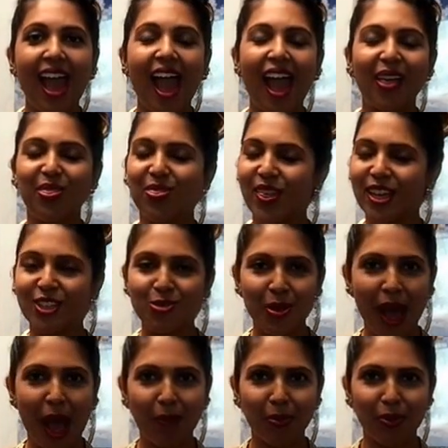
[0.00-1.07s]
and things will
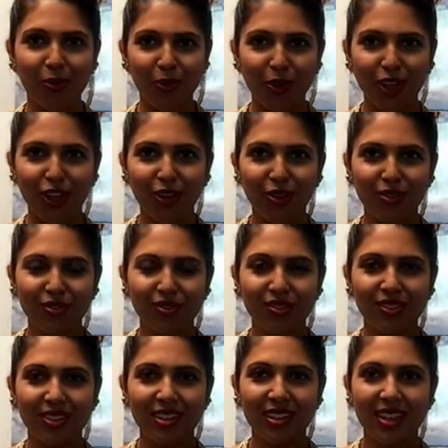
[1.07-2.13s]
happen for you.
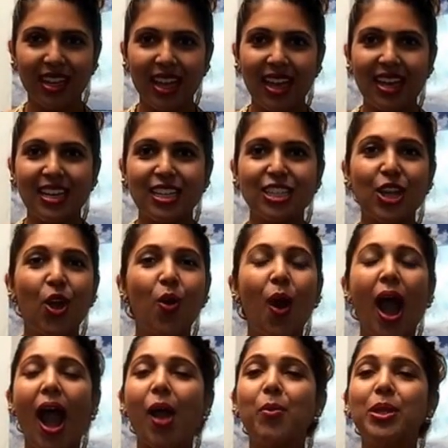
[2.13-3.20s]
So
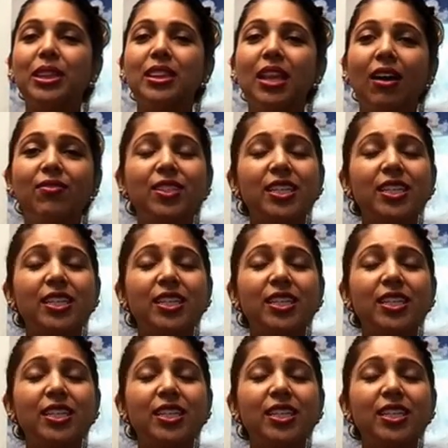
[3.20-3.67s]
I would love